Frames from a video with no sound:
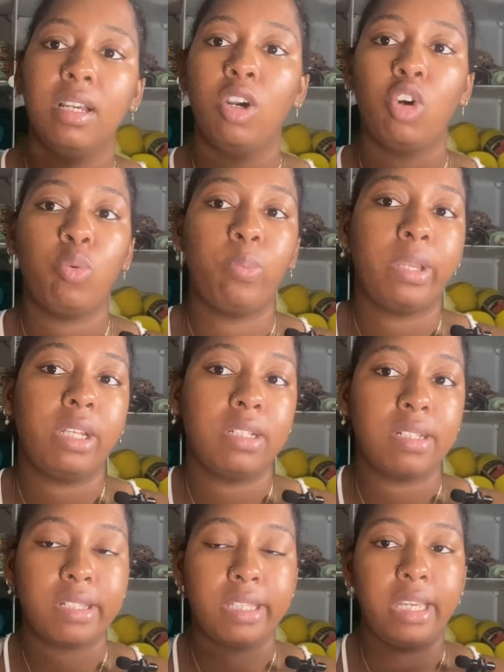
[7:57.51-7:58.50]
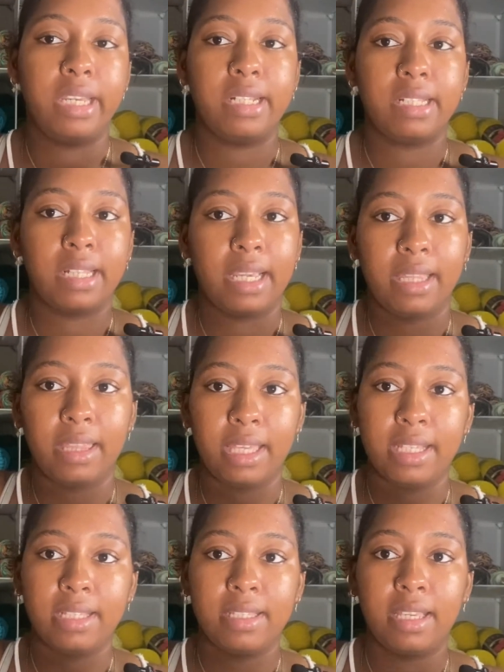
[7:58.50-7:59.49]
open skeins like
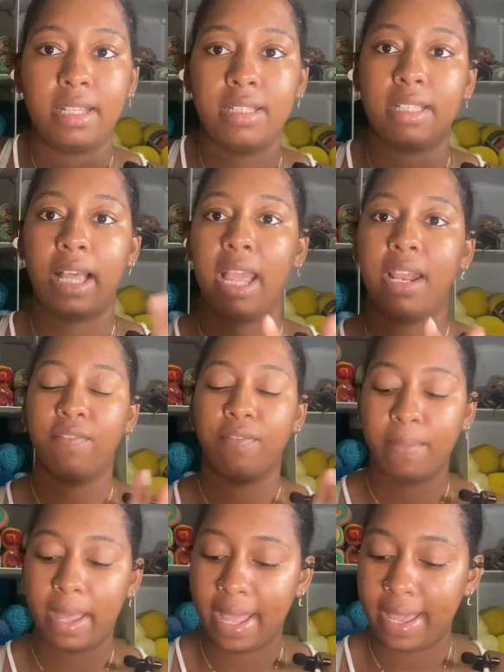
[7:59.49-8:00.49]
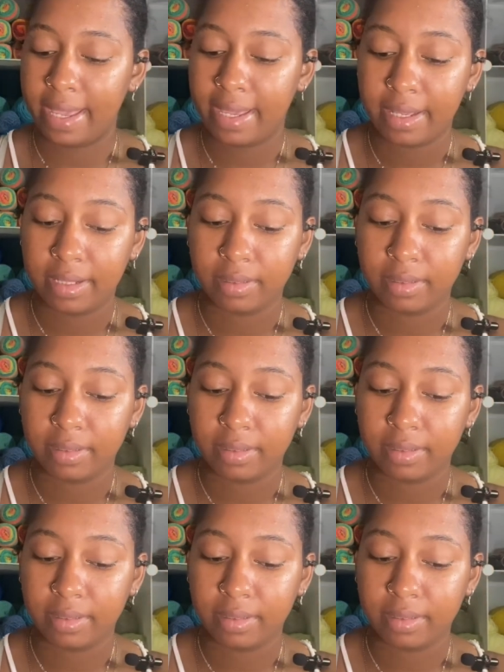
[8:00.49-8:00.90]
this inside my